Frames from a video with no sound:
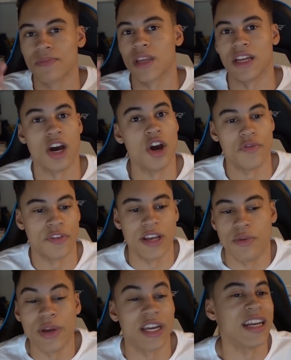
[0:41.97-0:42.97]
and hopefully
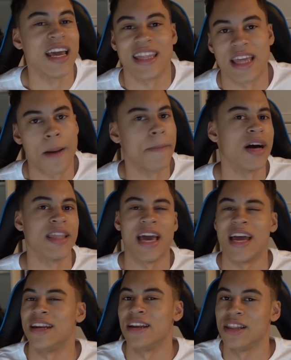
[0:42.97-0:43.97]
we can hit that by the
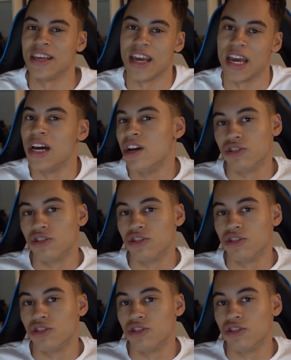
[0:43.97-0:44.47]
end of the year.